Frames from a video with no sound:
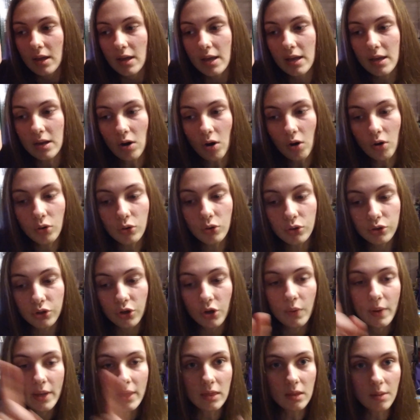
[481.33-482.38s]
it also
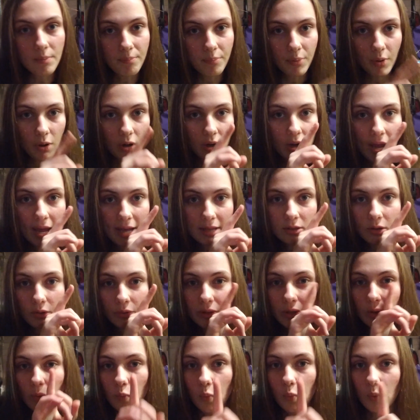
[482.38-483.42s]
in the book has
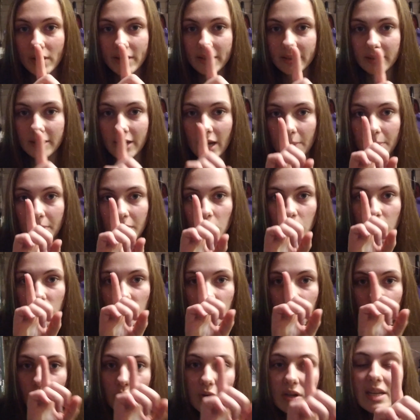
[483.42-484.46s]
only 1 step in which
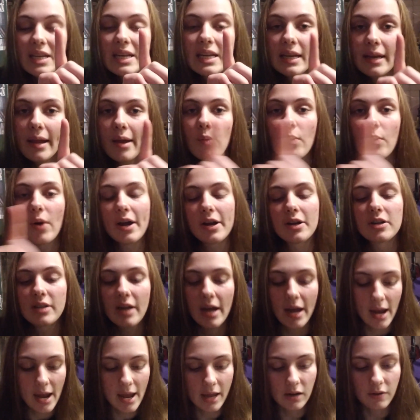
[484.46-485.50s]
you need a wire tie,
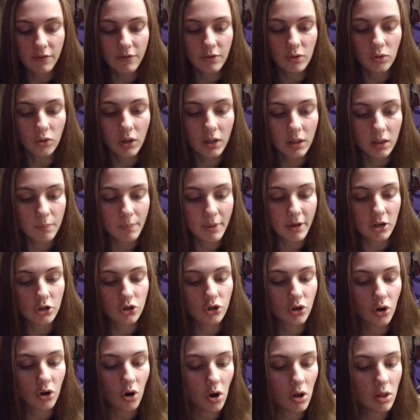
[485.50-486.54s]
and if you look at the
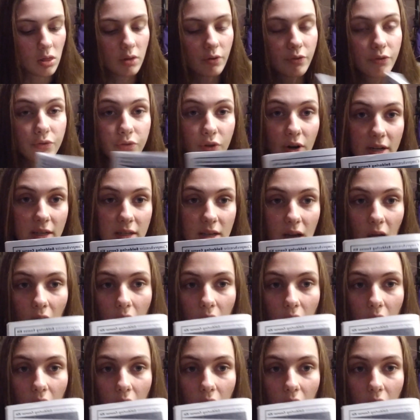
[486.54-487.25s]
picture on the front,